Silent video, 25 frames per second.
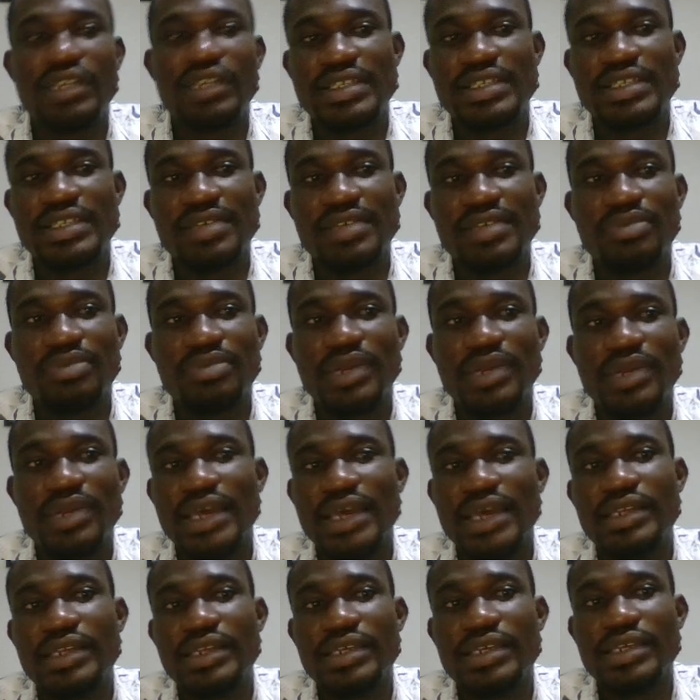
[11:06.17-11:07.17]
a sample
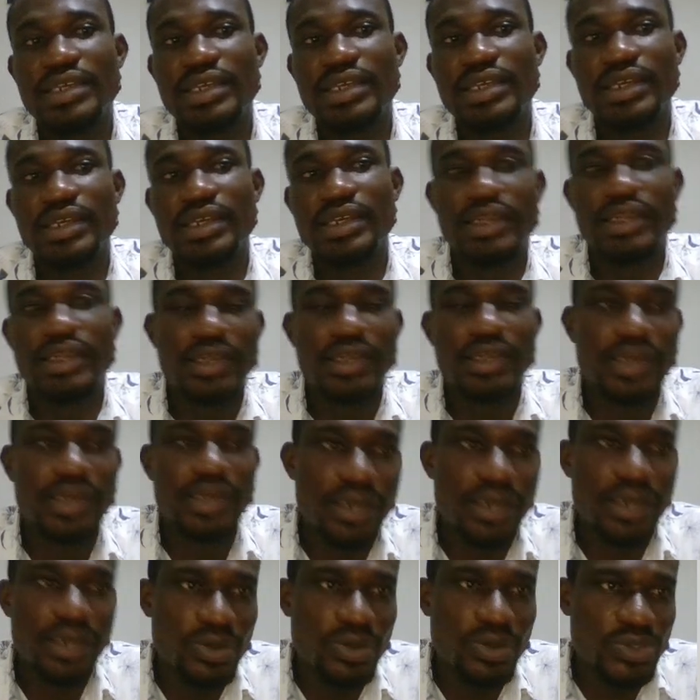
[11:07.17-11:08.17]
ID and then the
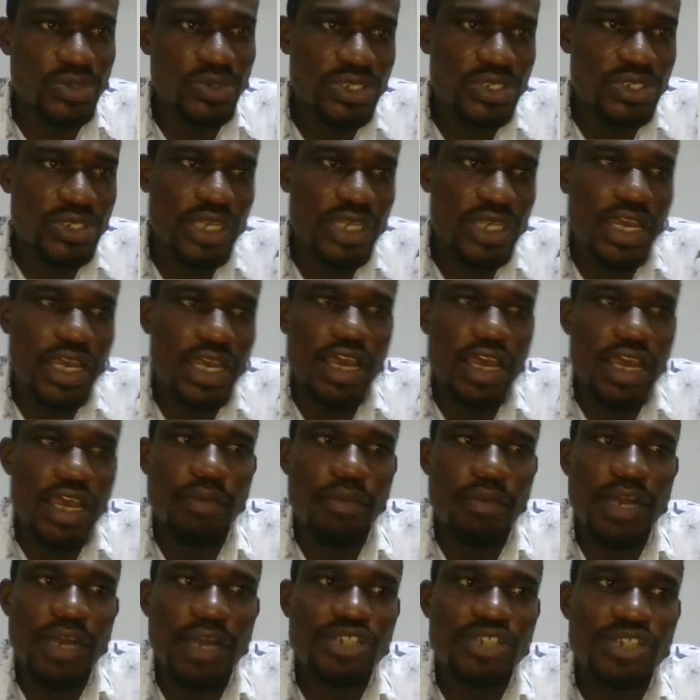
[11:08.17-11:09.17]
counts.
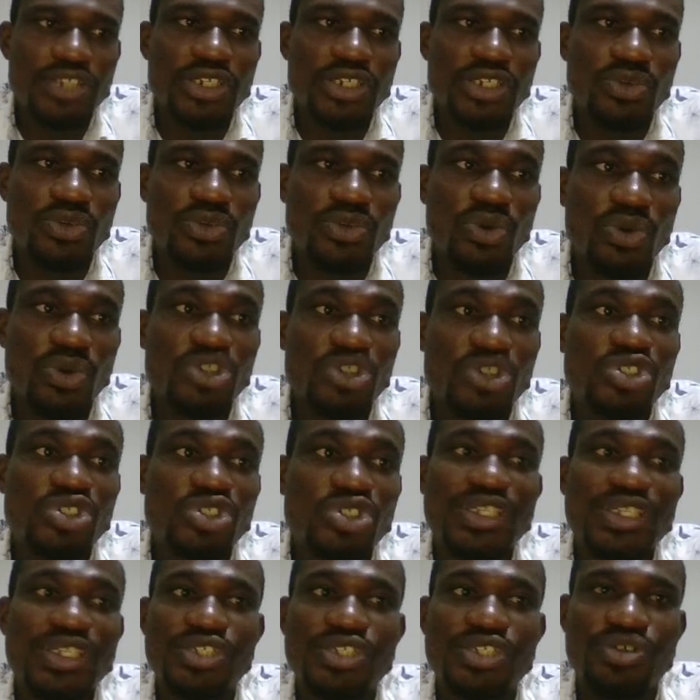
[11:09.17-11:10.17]
But actually, we want to
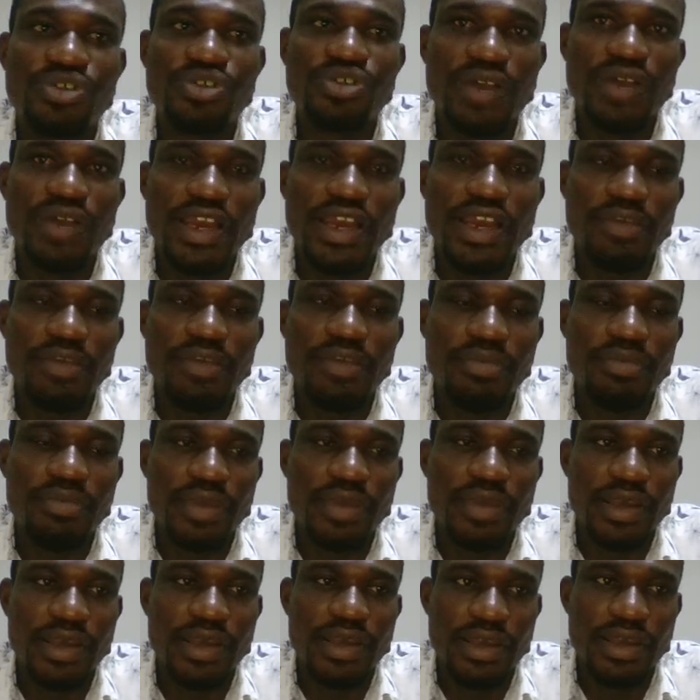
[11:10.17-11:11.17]
describe
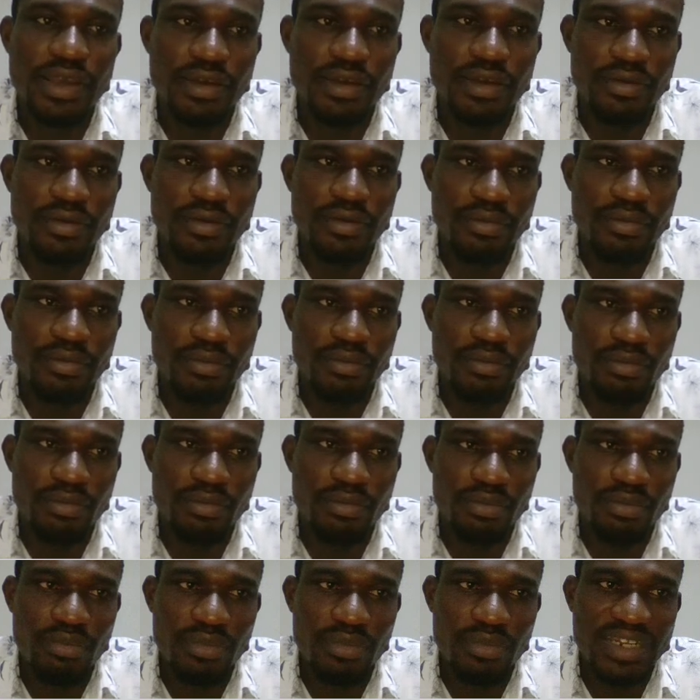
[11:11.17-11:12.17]
um,
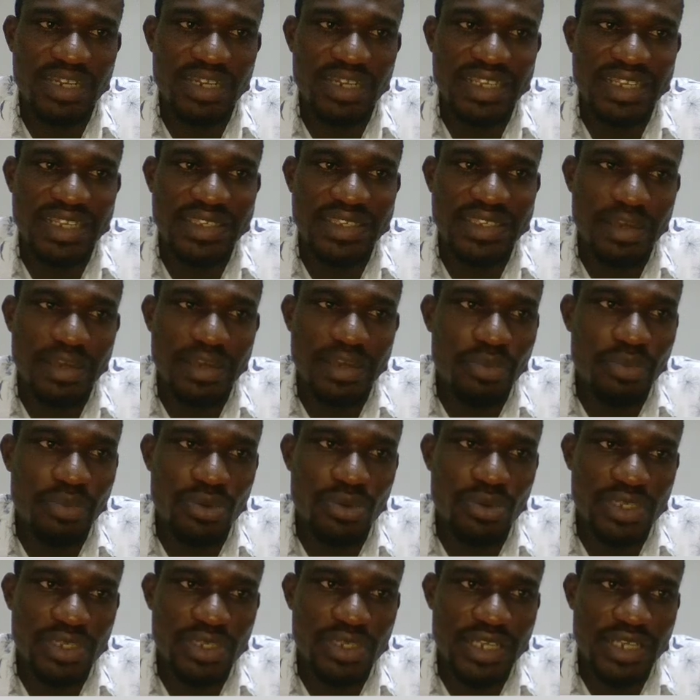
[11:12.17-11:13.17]
the
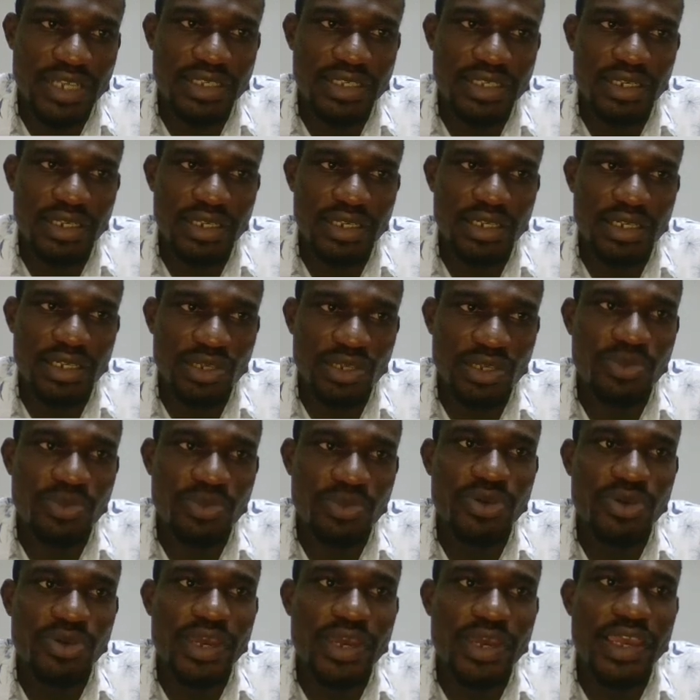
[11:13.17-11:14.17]
samples as in
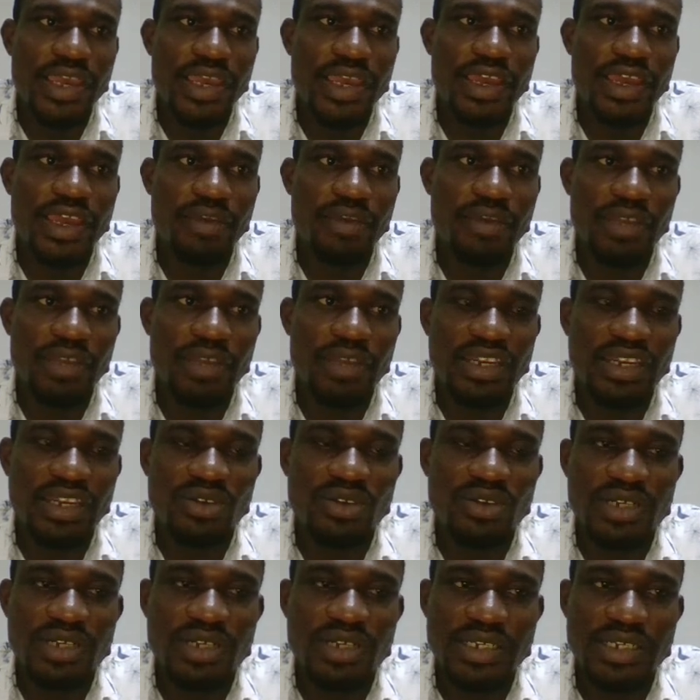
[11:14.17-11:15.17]
WAM and
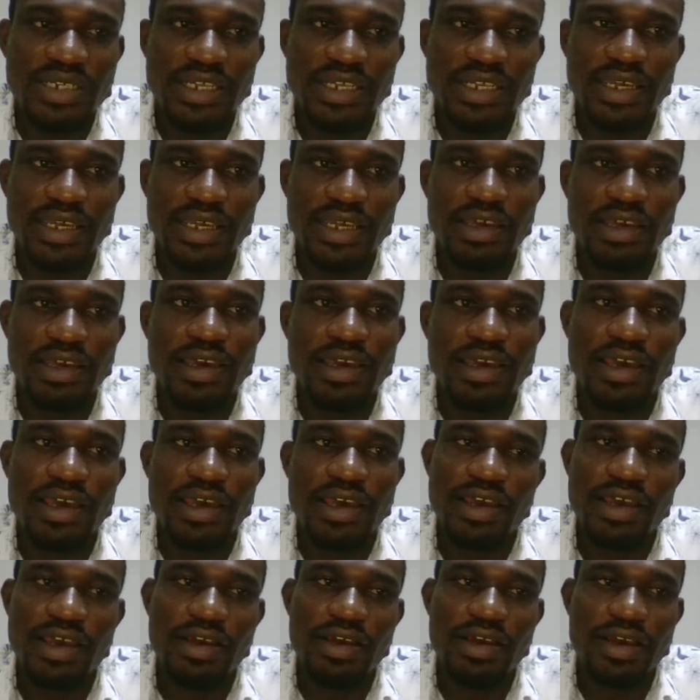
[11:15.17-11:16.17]
not the
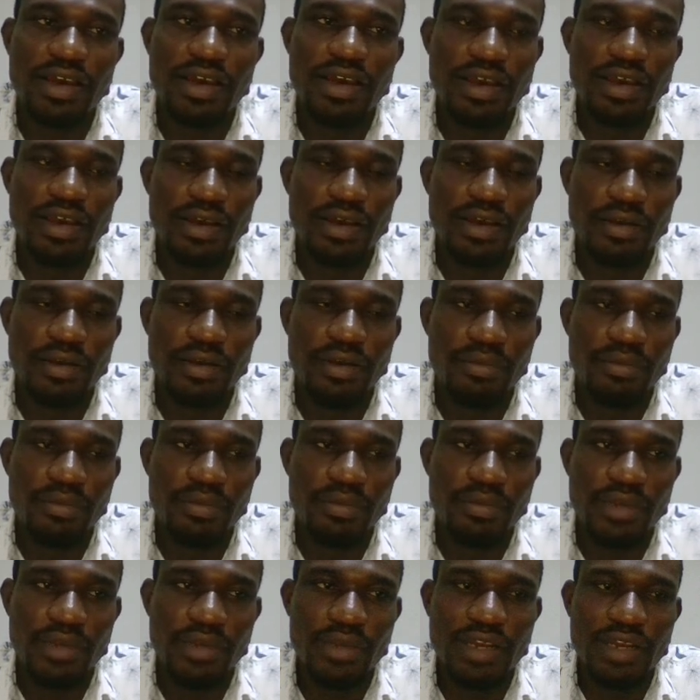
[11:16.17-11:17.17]
uh,
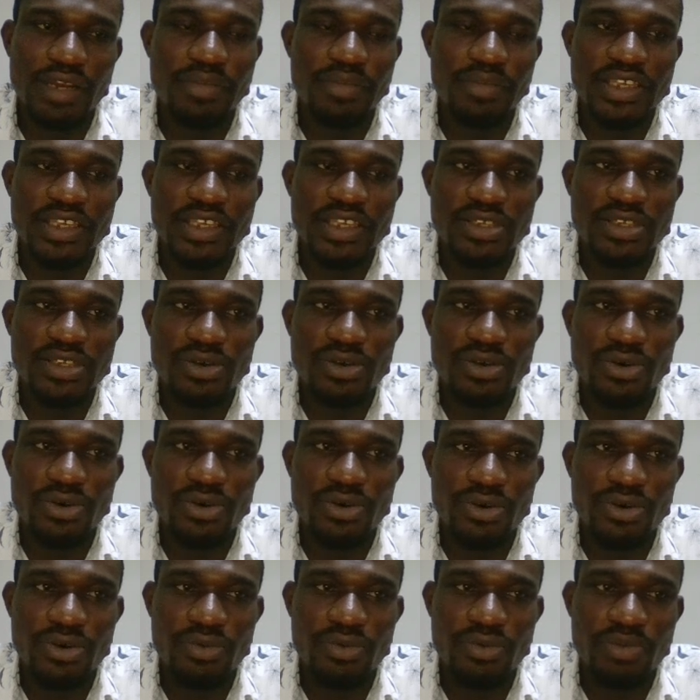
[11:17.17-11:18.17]
numbers
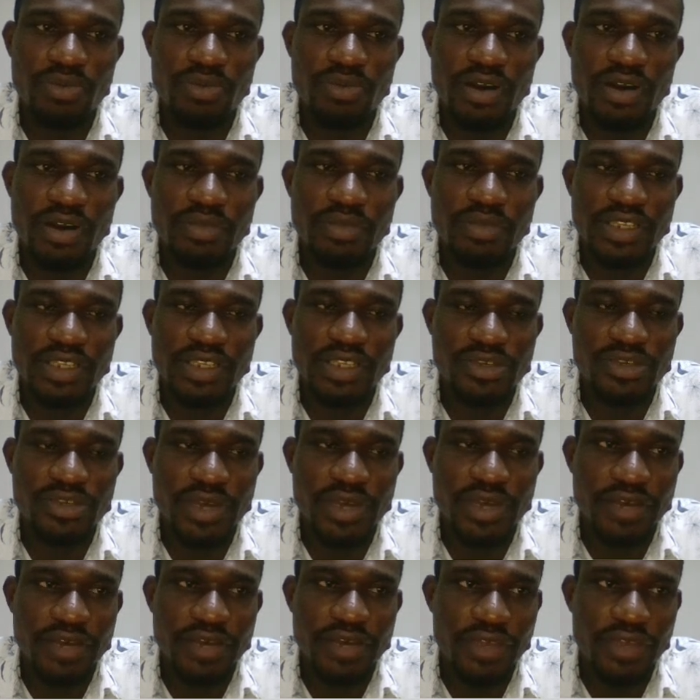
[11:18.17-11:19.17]
or parameters
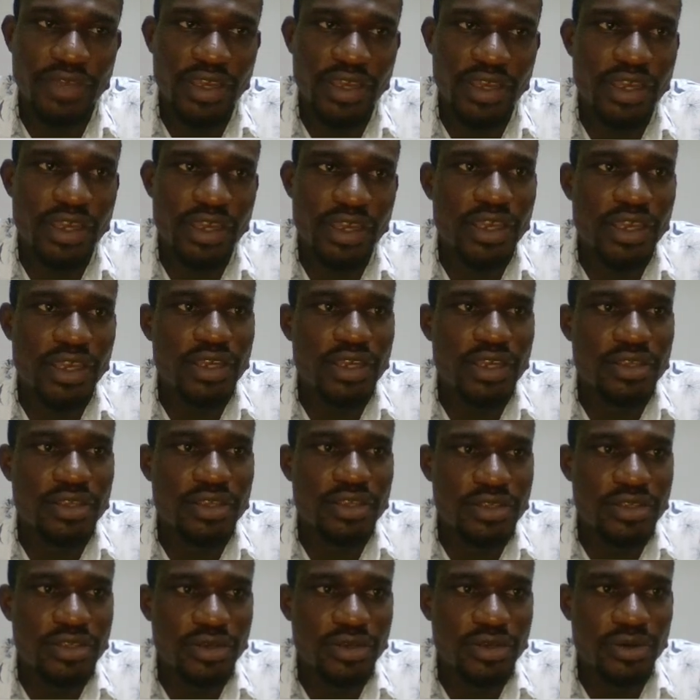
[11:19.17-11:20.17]
we have here.
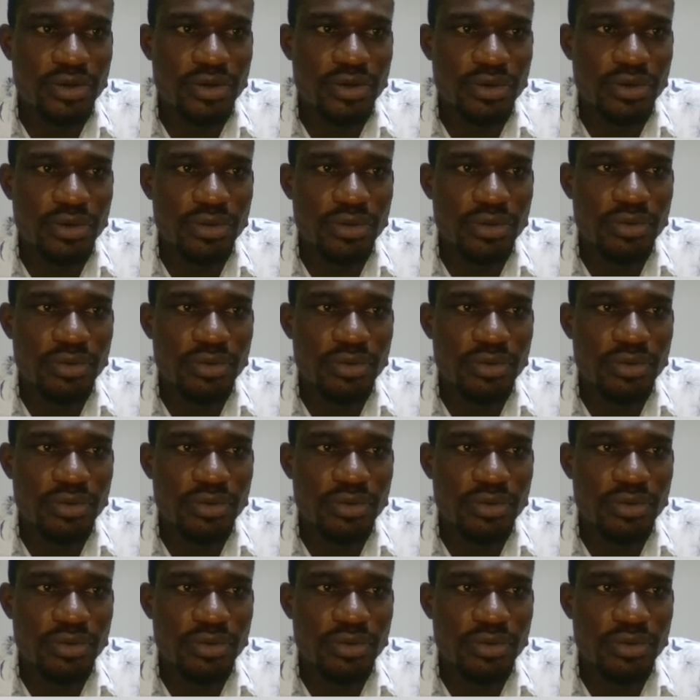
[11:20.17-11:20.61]
So